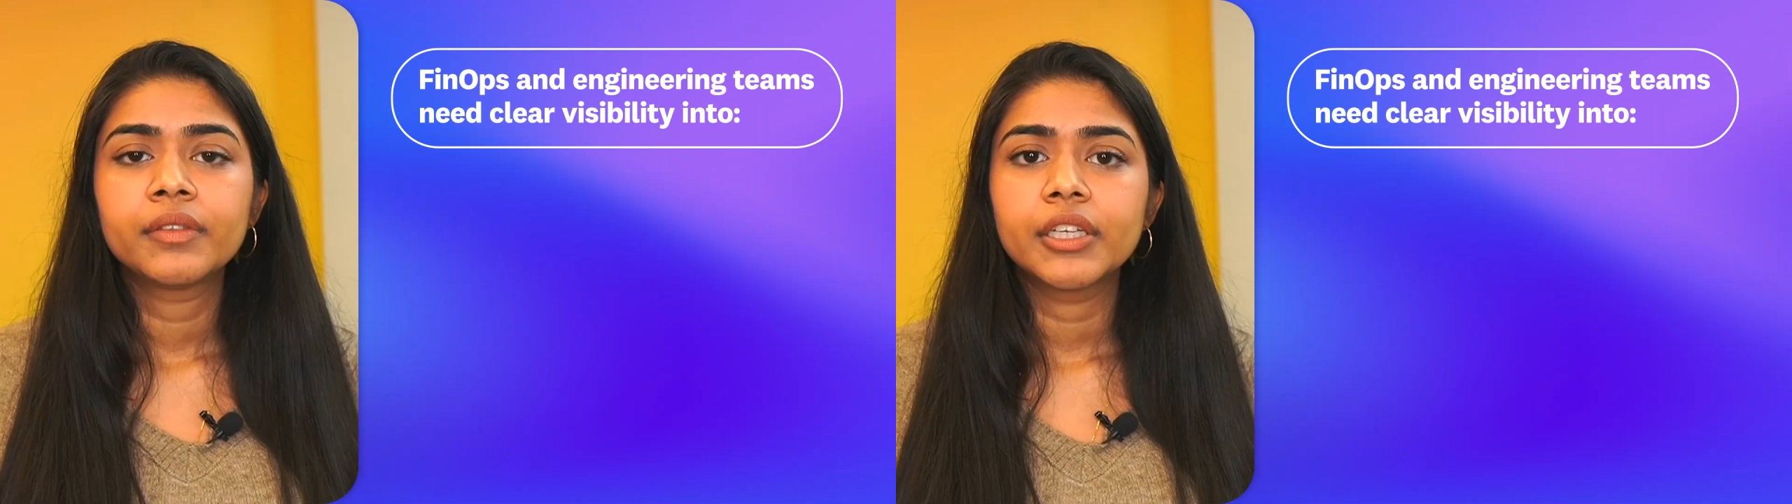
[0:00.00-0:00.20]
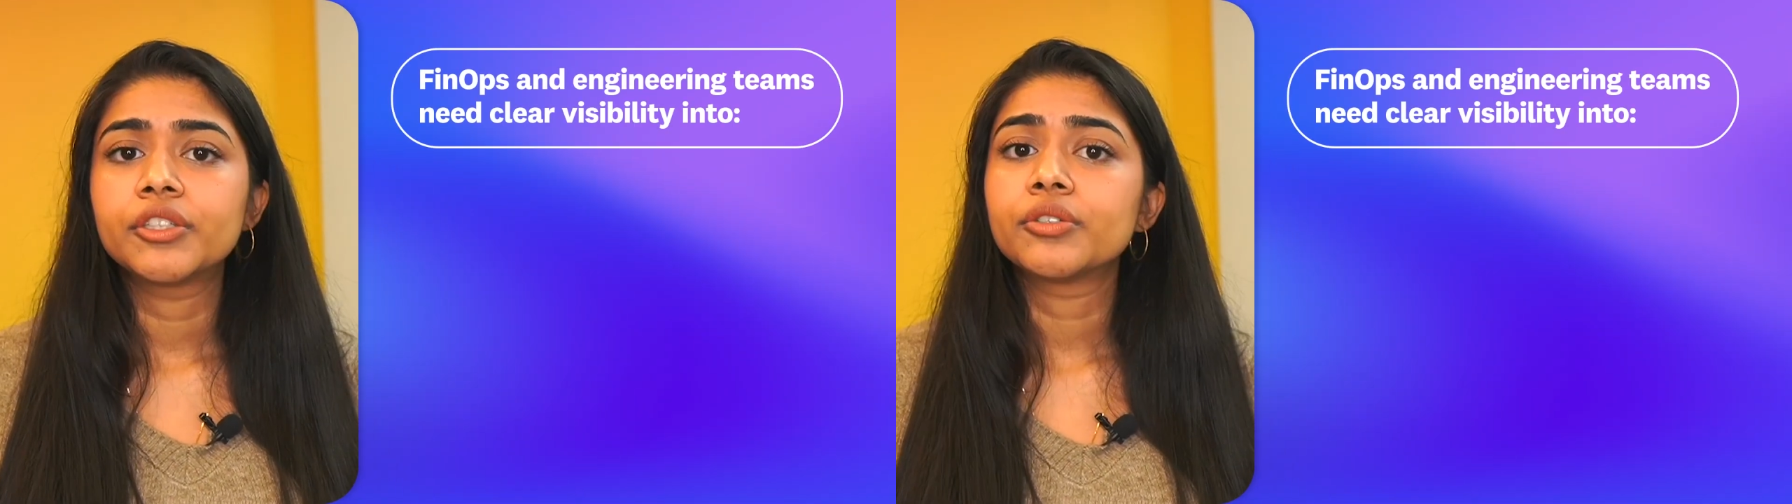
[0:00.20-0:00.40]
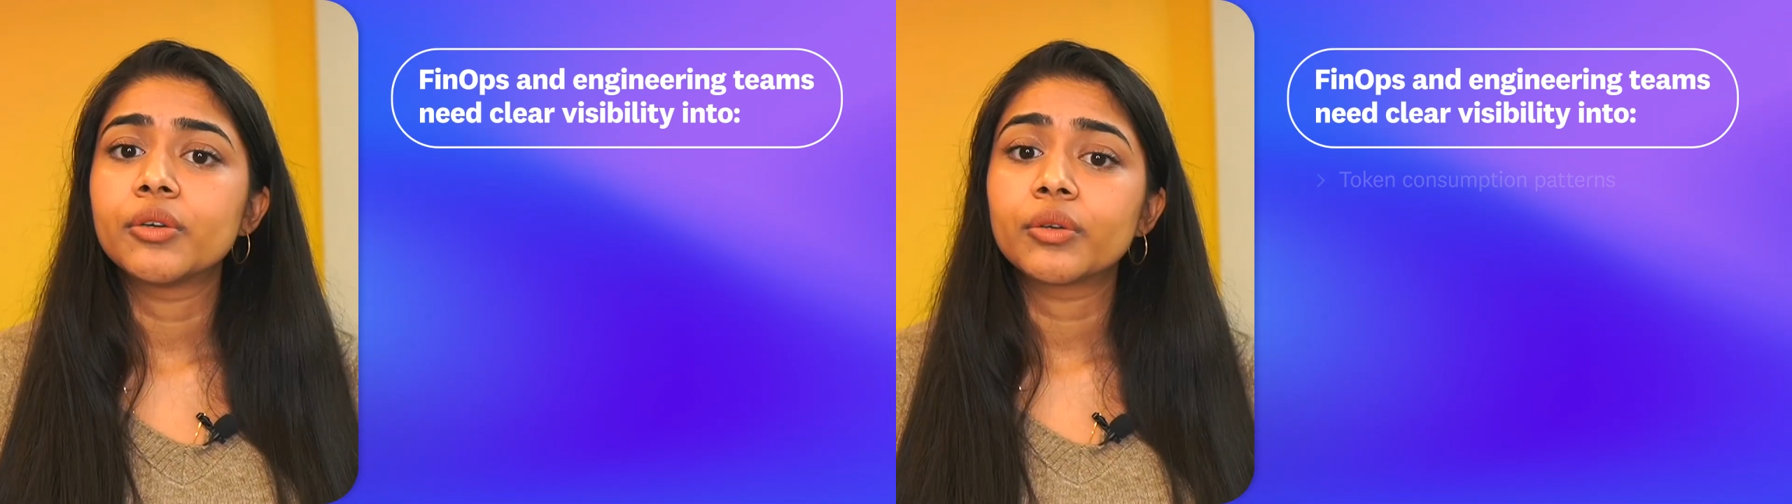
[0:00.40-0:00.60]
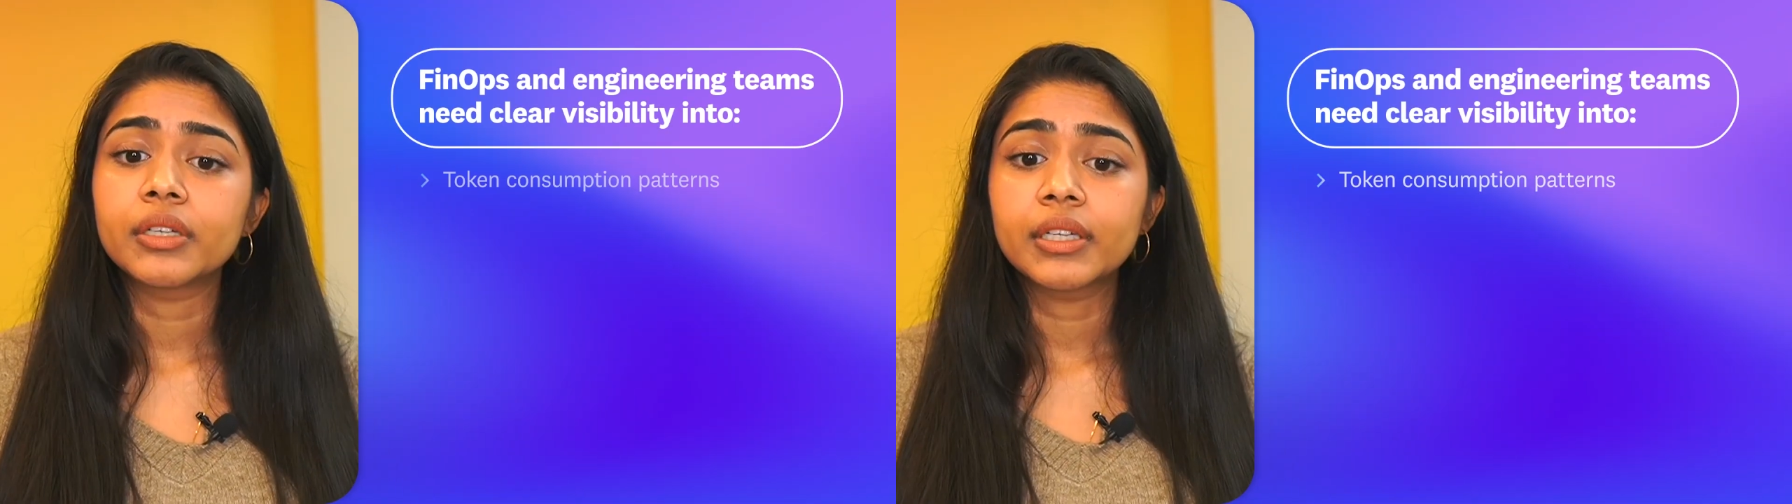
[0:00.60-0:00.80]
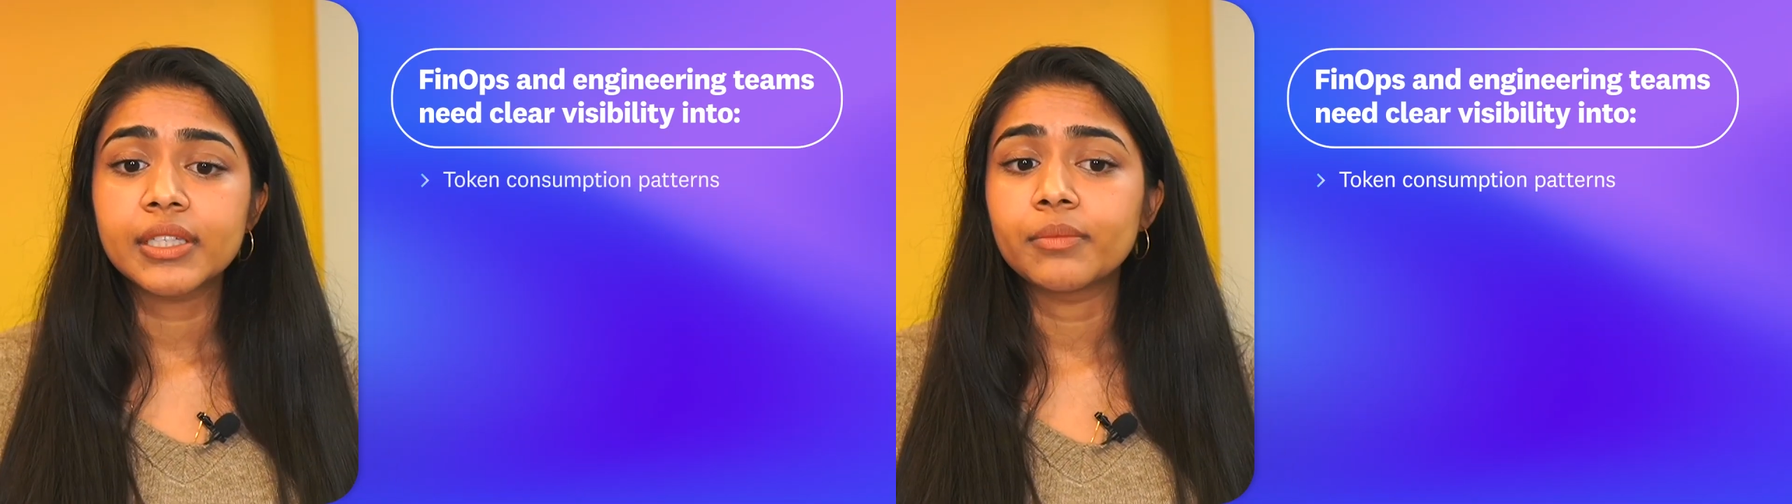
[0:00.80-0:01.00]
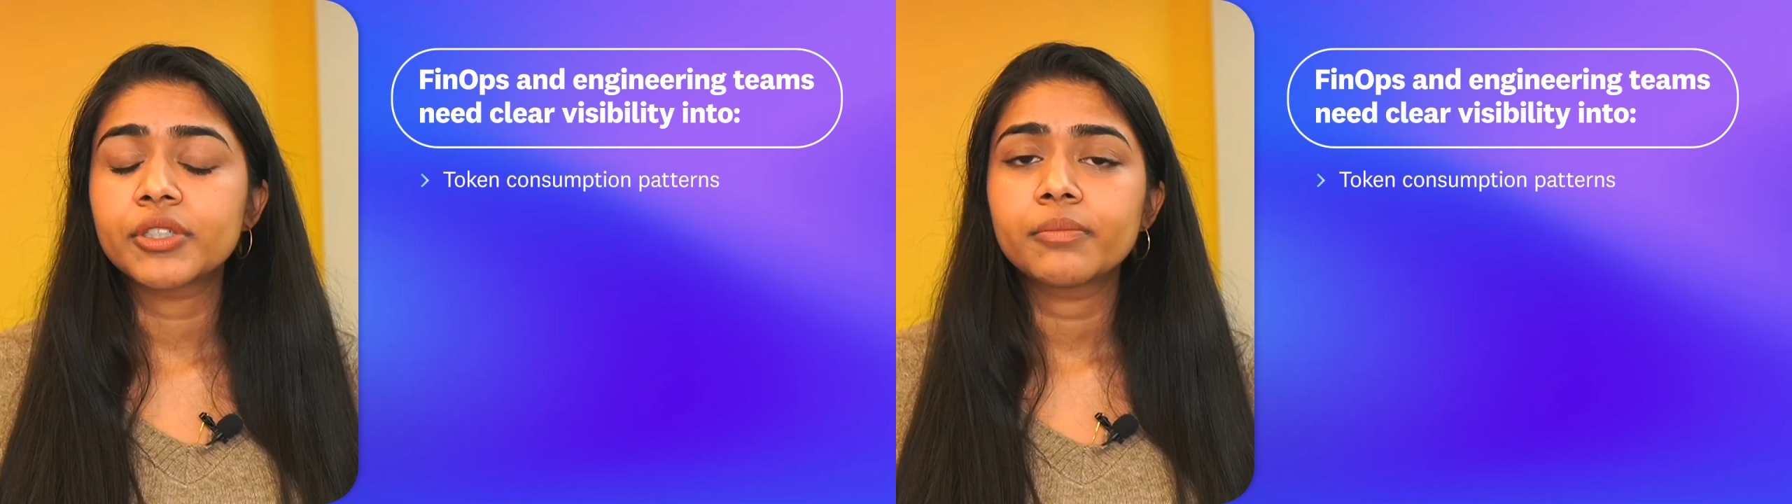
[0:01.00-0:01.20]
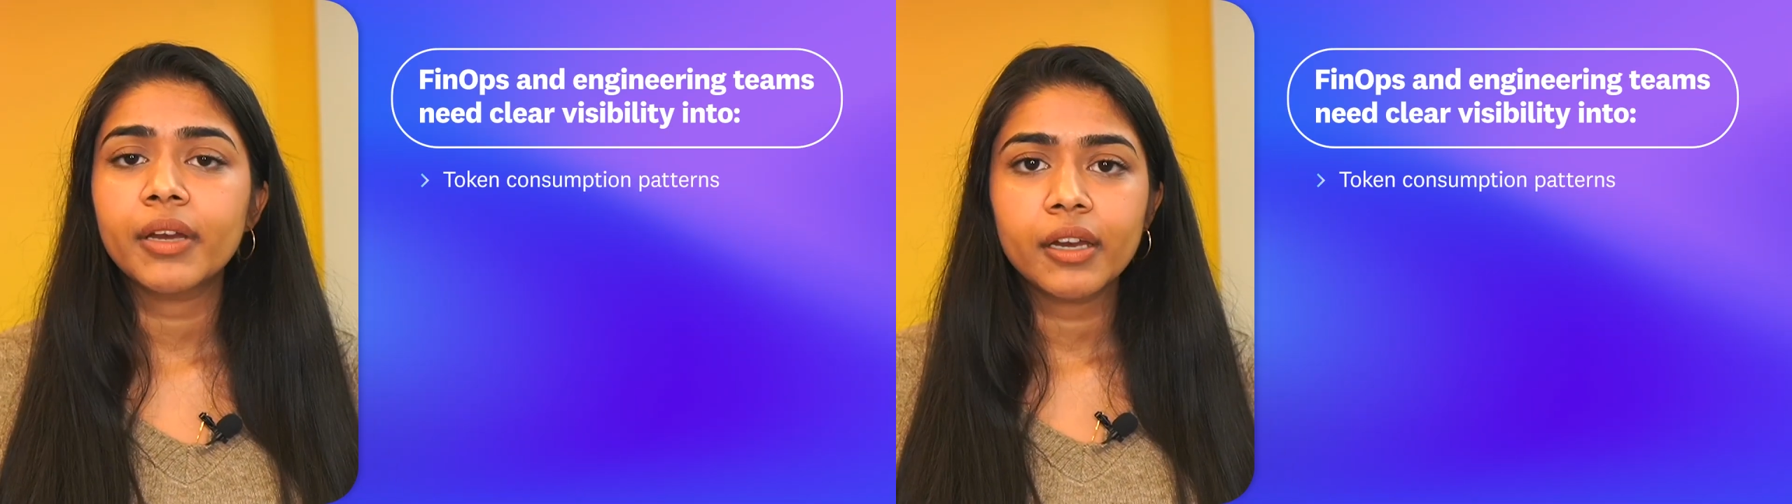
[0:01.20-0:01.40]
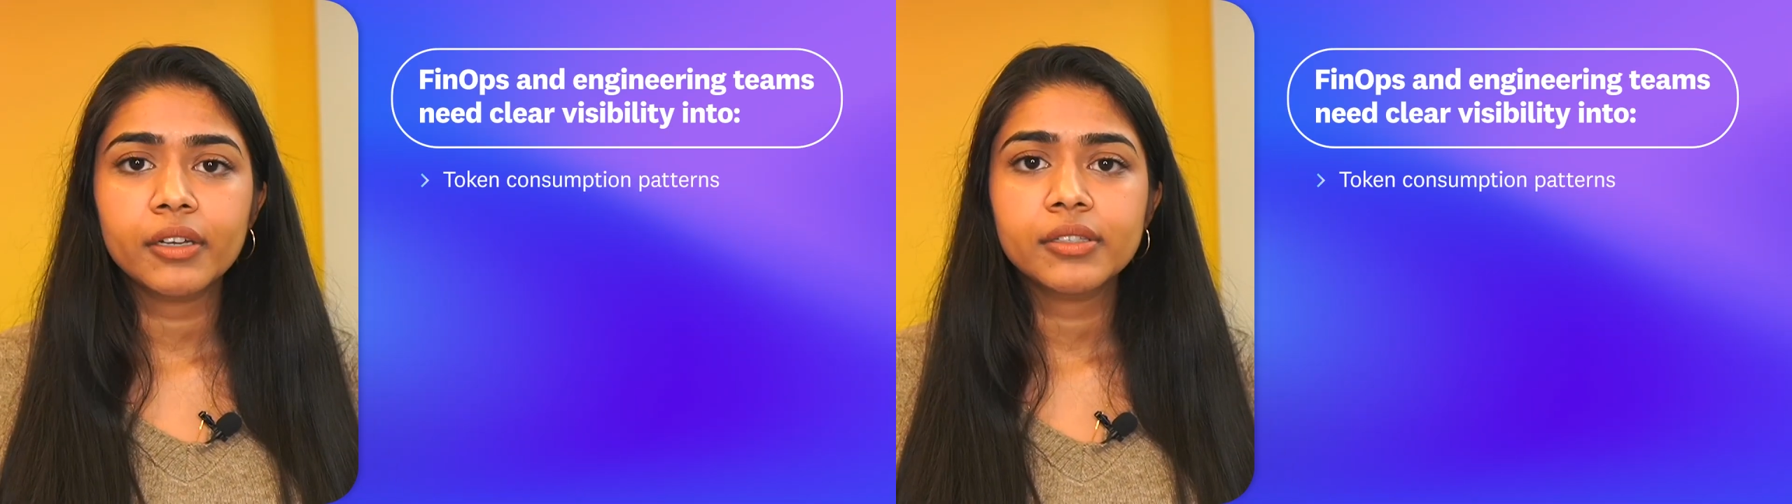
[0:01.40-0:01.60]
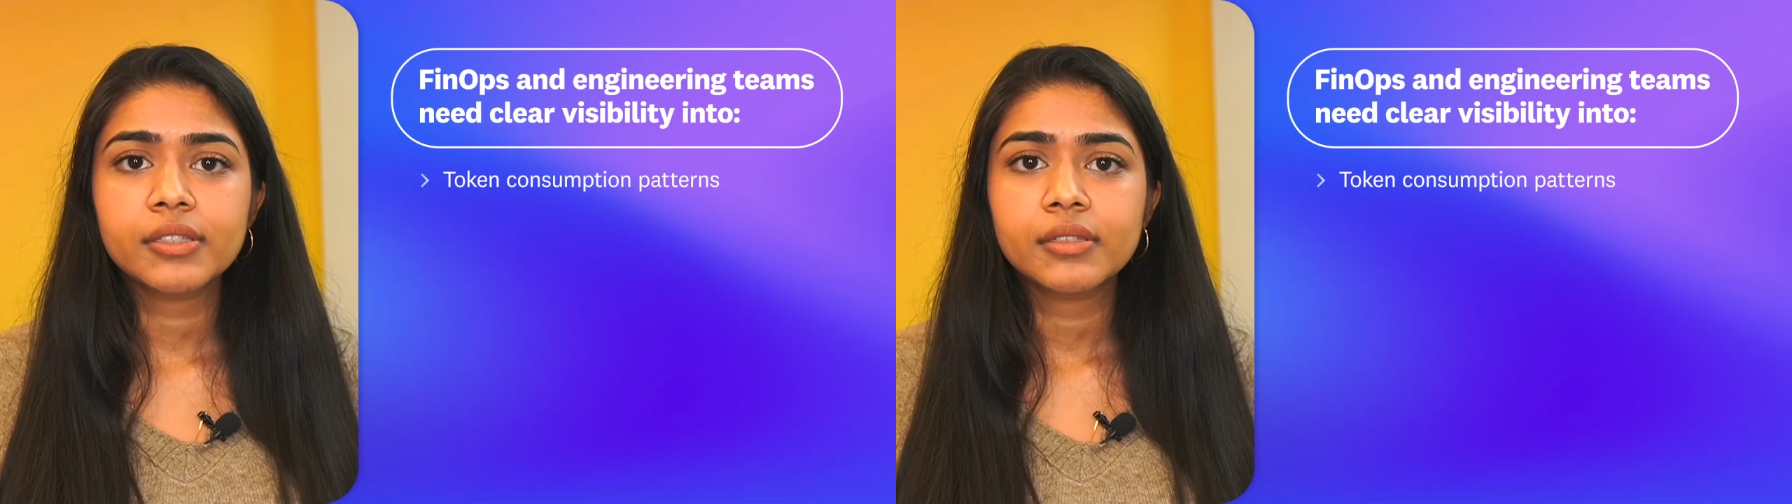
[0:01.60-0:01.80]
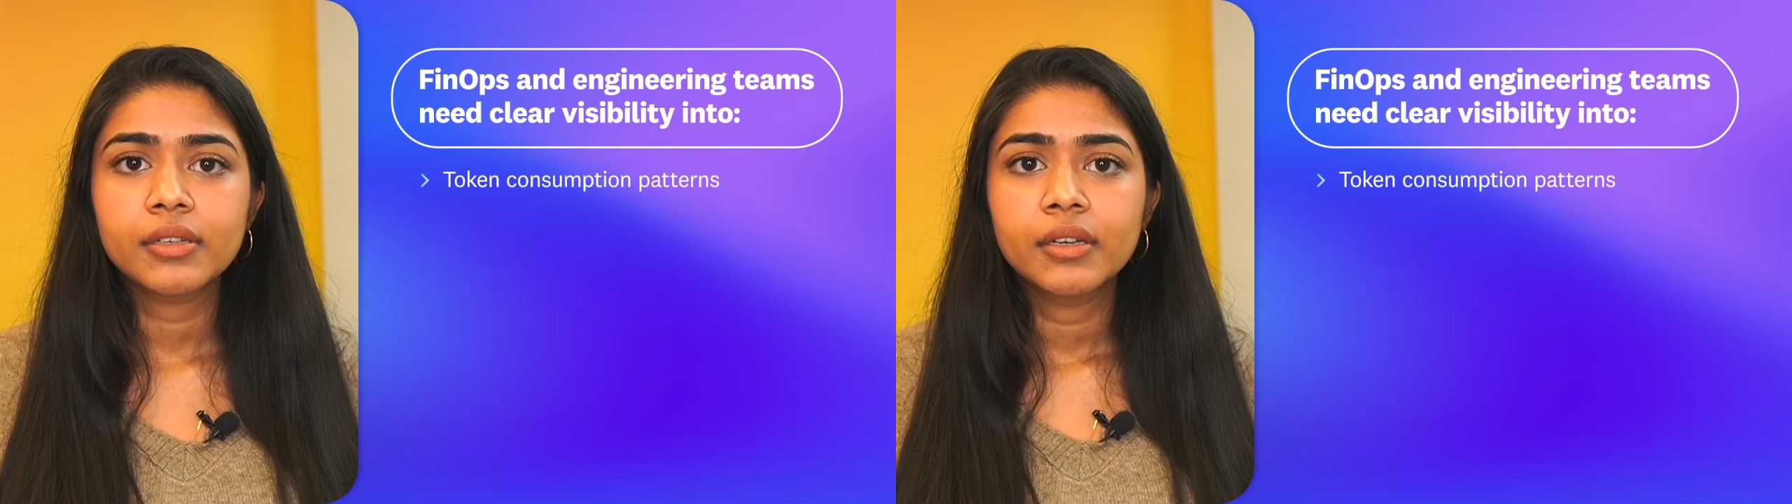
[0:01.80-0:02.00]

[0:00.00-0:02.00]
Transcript: into token consumption patterns,